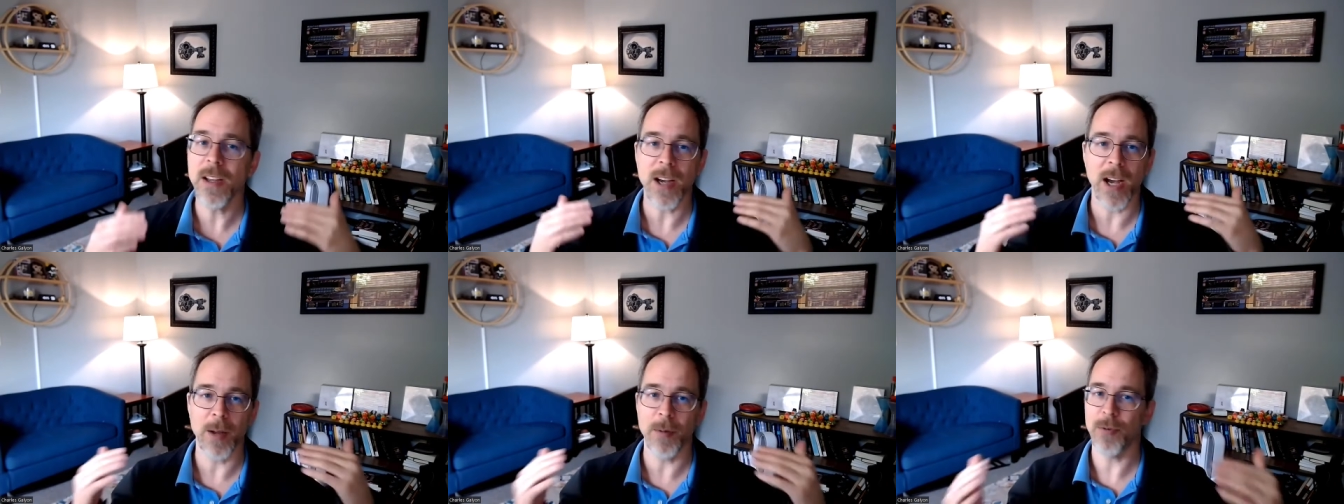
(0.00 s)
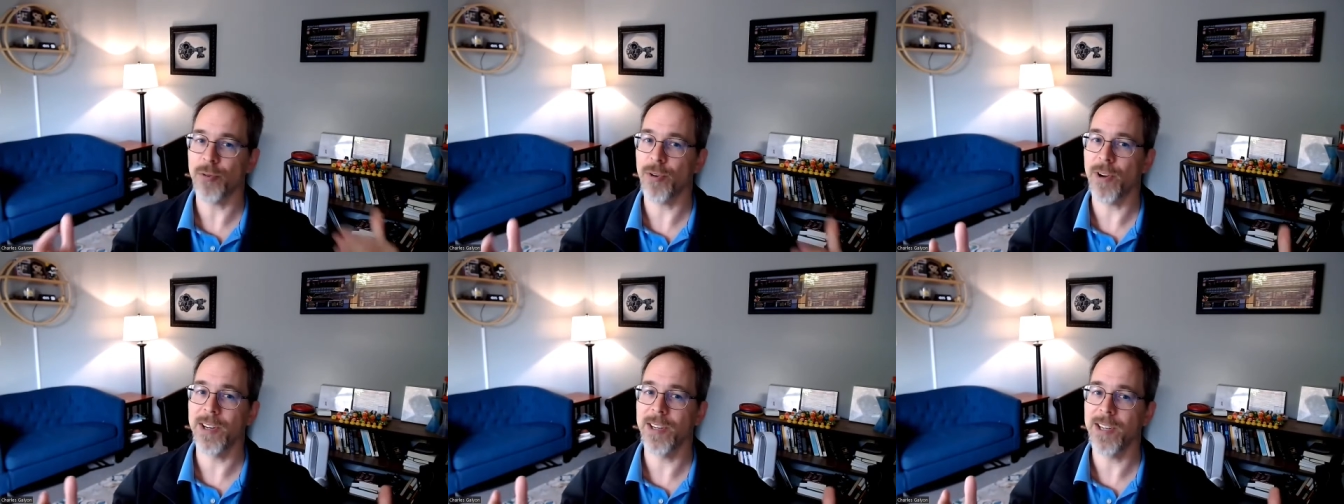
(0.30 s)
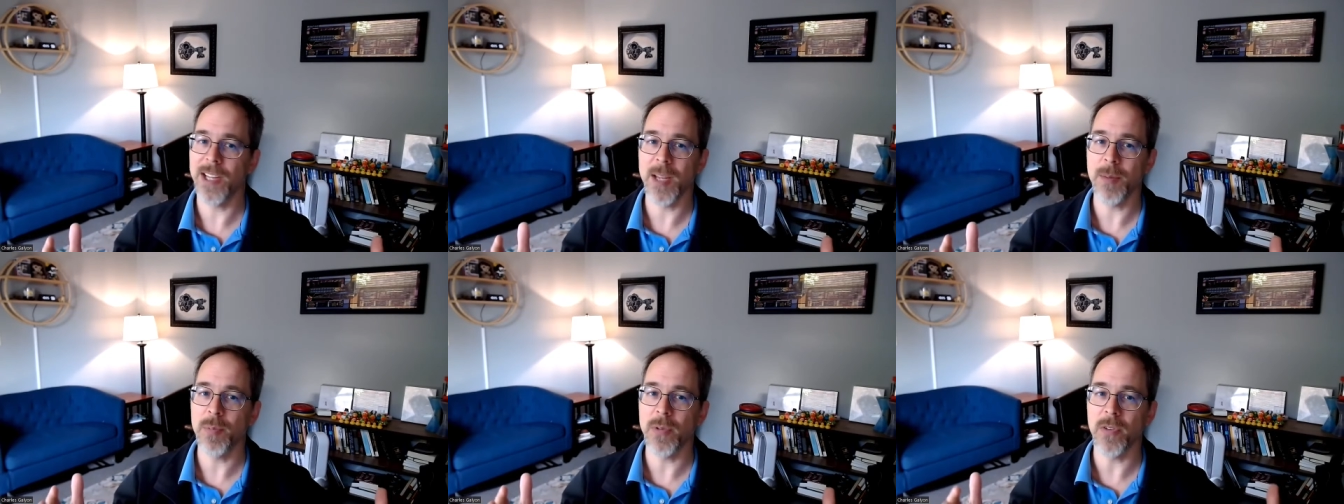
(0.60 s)
I'm trying to
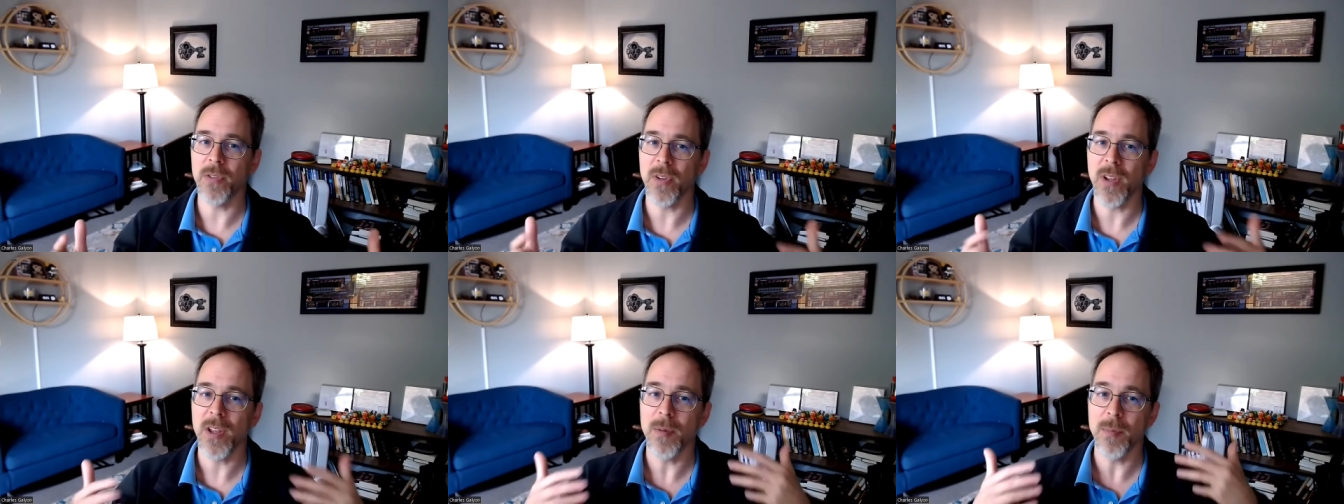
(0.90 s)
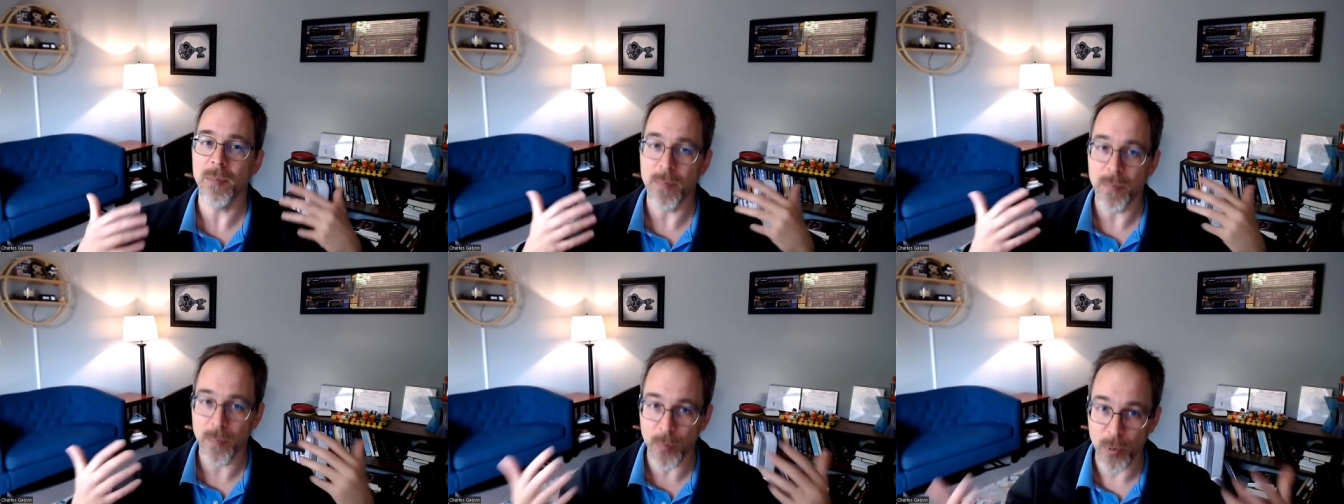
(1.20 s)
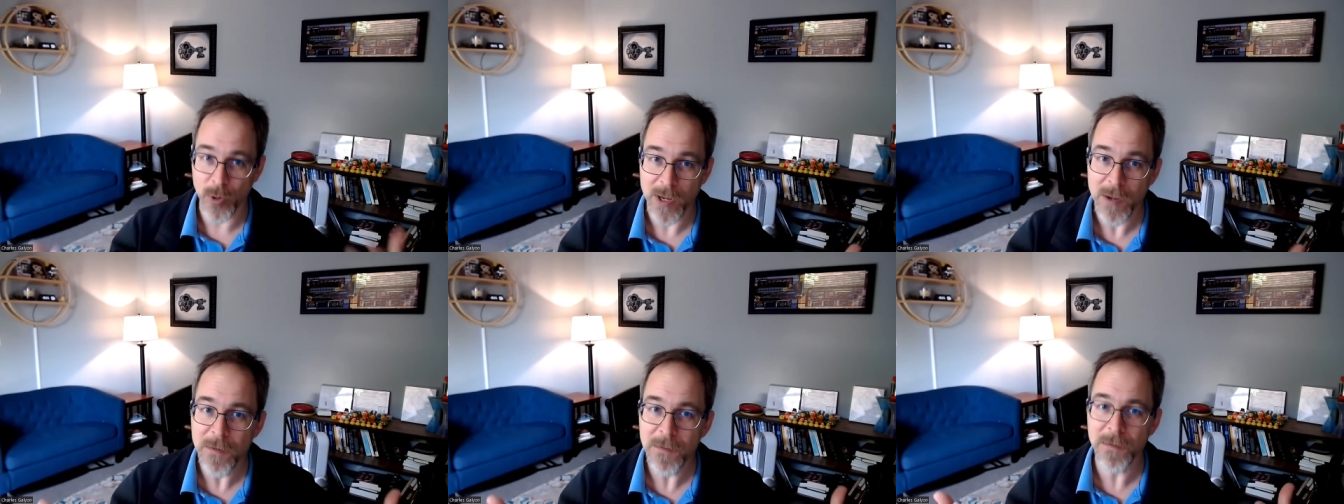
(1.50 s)
keep this
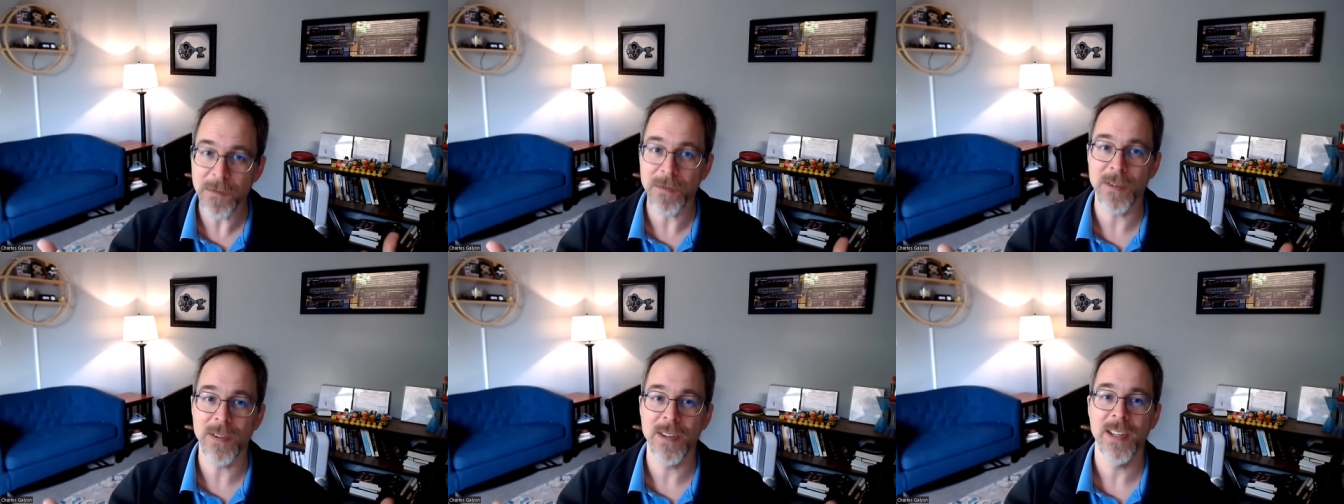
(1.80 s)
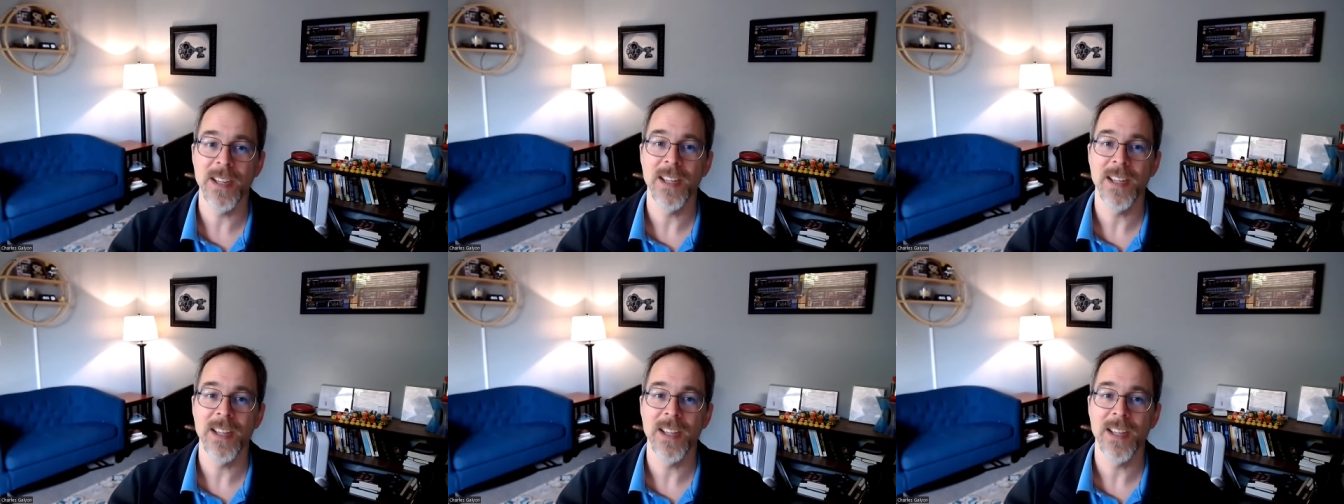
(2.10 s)
brief